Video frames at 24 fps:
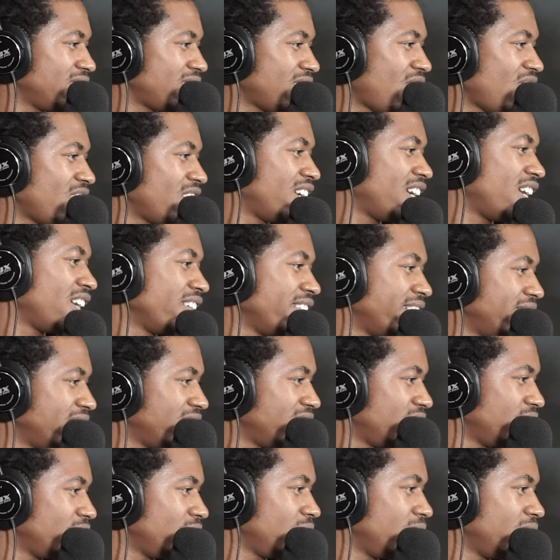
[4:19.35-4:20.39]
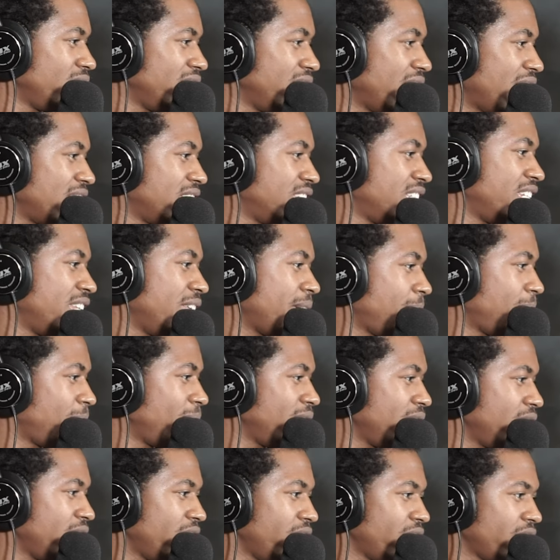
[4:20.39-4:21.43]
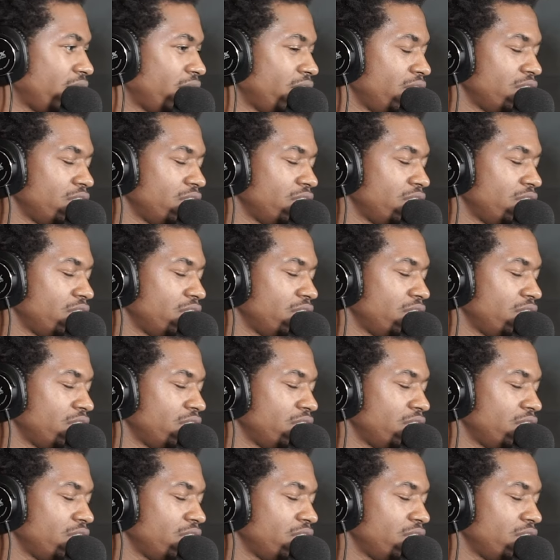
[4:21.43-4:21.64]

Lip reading: talk her into it, and I step in there.